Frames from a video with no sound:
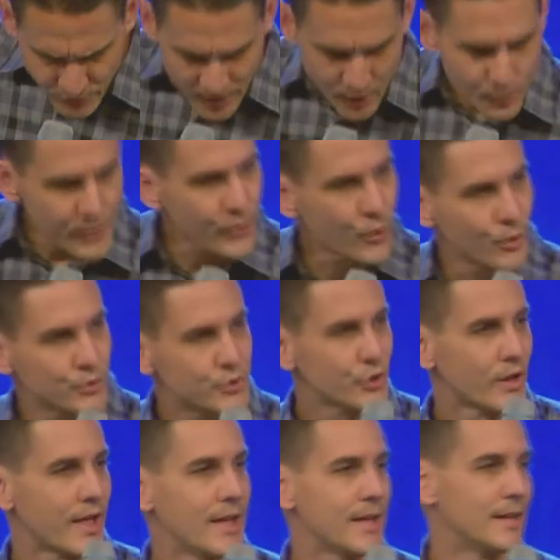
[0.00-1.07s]
not withhold
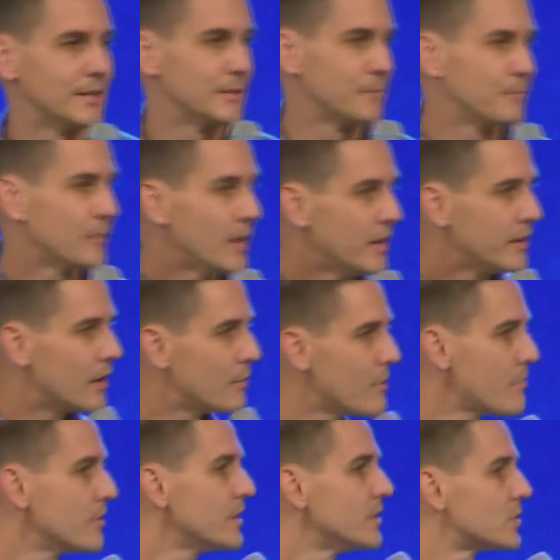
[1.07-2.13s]
your hand. Now,
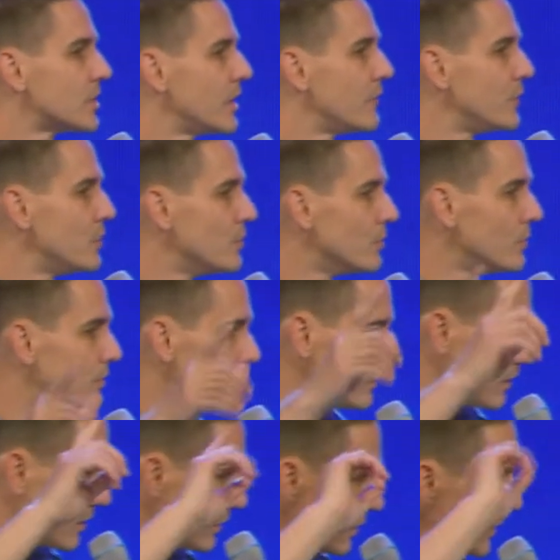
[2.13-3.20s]
remember he said, if you
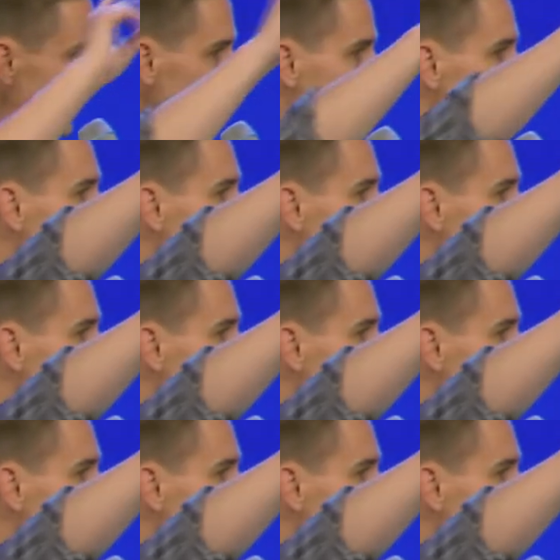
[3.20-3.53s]
are looking at the